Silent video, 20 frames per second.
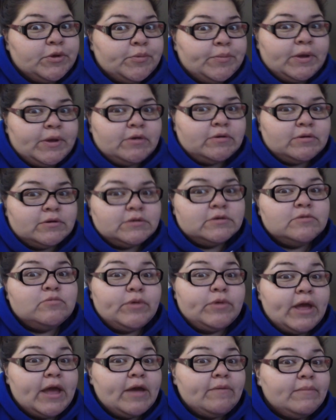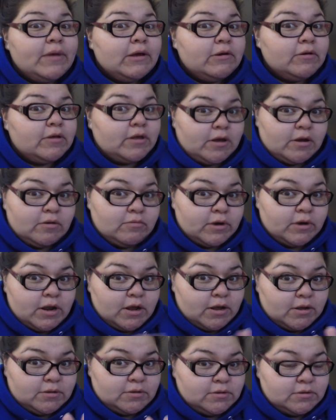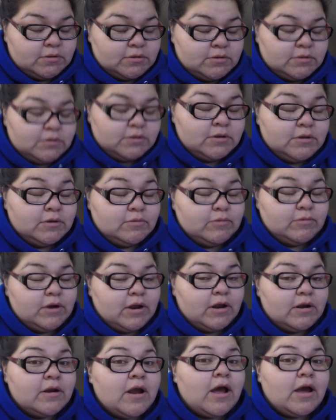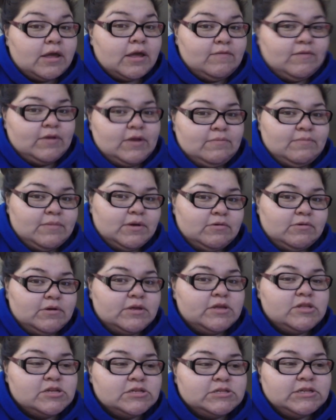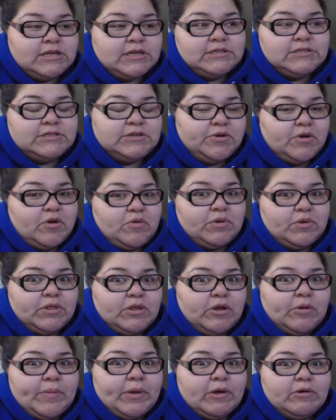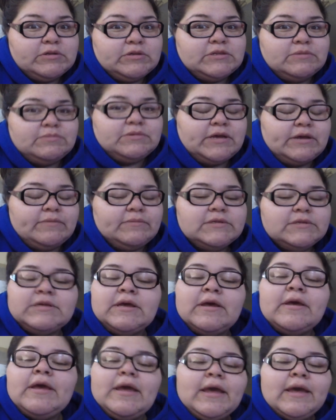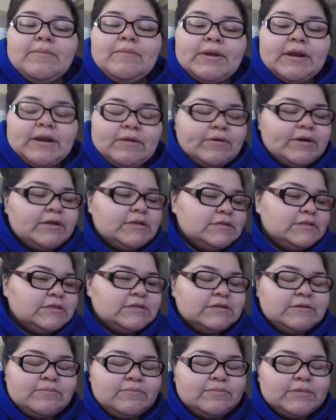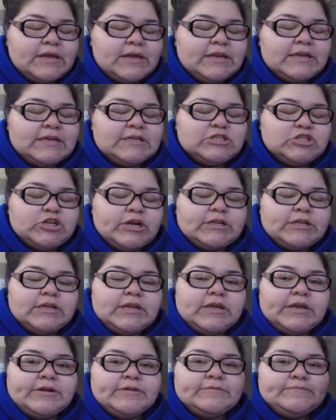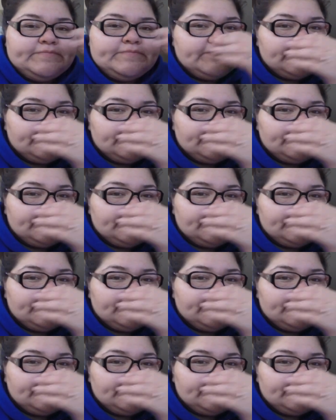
no milk. We have milk, y'all. We're not giving him milk. He just likes cereal with no milk sometimes. But anyways, I'm getting distracted here.